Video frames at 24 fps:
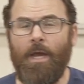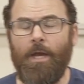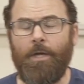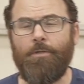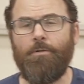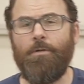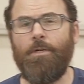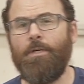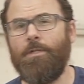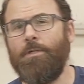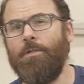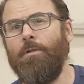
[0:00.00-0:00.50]
A
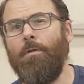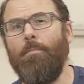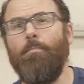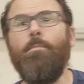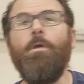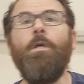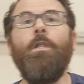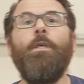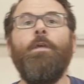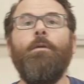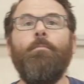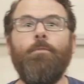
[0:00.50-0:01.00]
traditional
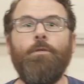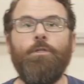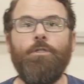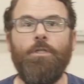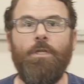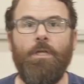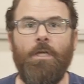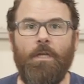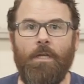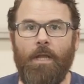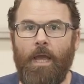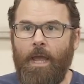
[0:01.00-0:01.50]
milling
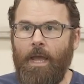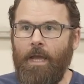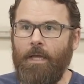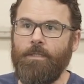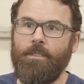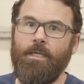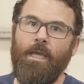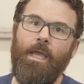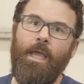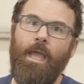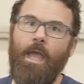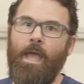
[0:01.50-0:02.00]
machine
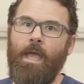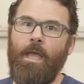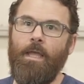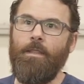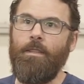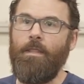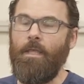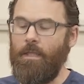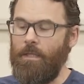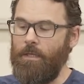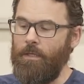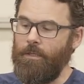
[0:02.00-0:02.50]
has a
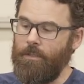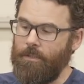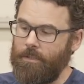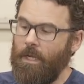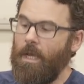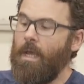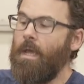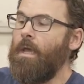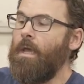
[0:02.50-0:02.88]
head that is,